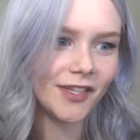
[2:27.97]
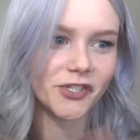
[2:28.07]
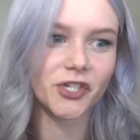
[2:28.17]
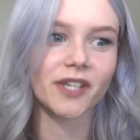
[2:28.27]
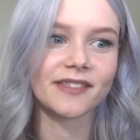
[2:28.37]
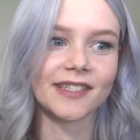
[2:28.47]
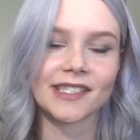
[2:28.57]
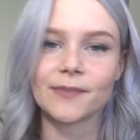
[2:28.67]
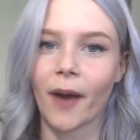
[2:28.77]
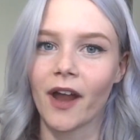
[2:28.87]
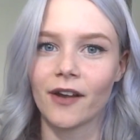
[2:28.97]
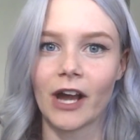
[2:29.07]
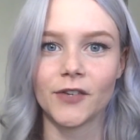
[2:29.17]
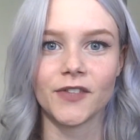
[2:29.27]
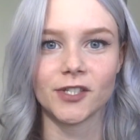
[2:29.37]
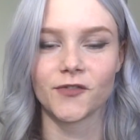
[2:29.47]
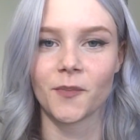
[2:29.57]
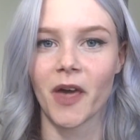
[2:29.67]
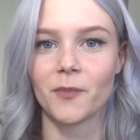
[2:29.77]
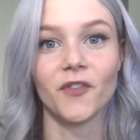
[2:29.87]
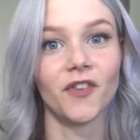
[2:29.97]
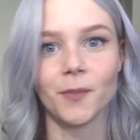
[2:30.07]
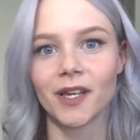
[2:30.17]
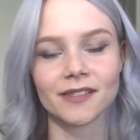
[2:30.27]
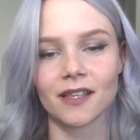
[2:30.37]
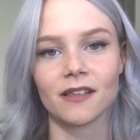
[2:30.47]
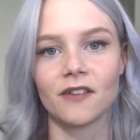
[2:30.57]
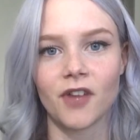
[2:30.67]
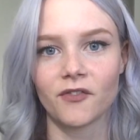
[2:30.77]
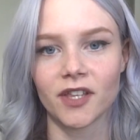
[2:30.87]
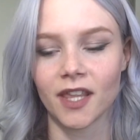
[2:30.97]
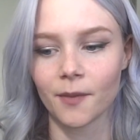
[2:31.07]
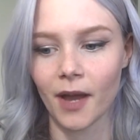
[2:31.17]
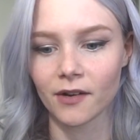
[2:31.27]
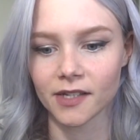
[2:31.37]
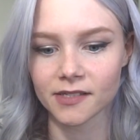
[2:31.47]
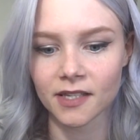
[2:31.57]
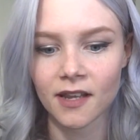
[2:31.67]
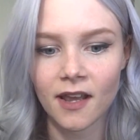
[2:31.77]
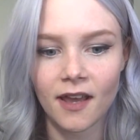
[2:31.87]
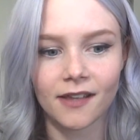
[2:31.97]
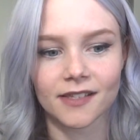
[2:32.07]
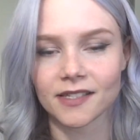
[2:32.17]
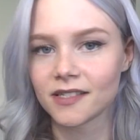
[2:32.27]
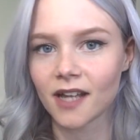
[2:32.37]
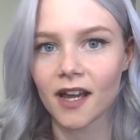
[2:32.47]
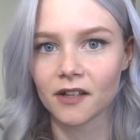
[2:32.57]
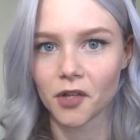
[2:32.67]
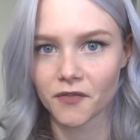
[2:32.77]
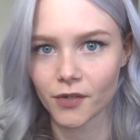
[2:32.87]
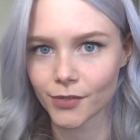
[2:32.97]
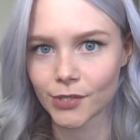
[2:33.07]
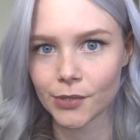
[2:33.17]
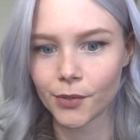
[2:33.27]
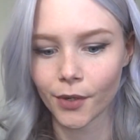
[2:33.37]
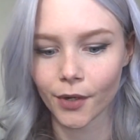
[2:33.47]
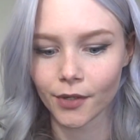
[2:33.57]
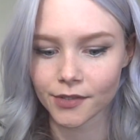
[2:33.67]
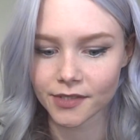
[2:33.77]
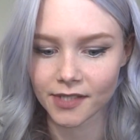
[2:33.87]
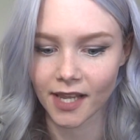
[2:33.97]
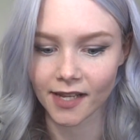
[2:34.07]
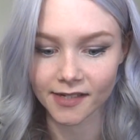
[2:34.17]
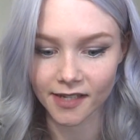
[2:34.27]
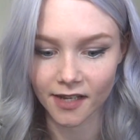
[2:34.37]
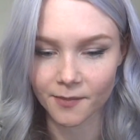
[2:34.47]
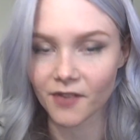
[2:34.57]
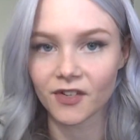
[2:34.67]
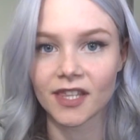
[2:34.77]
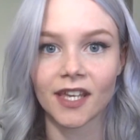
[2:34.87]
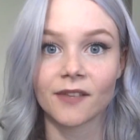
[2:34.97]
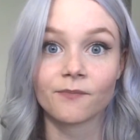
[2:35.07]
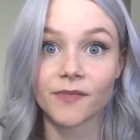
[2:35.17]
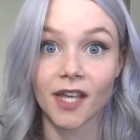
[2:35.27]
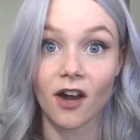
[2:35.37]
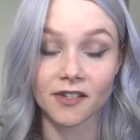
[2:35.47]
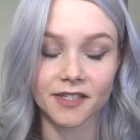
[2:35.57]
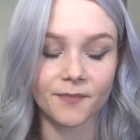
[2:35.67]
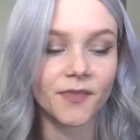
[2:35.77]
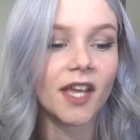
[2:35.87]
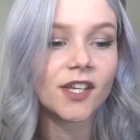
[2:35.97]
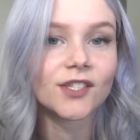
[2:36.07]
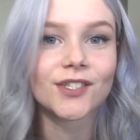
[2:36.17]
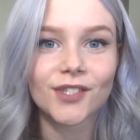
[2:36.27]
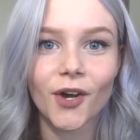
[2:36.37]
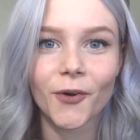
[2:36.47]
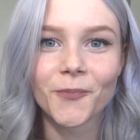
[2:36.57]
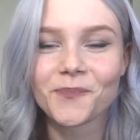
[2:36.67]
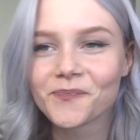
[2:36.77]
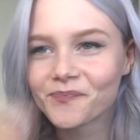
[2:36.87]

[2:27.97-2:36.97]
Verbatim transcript: Just inspired outfits from that movie, because I loved everything about it. The style of those 2 girls and everything. Awesome. So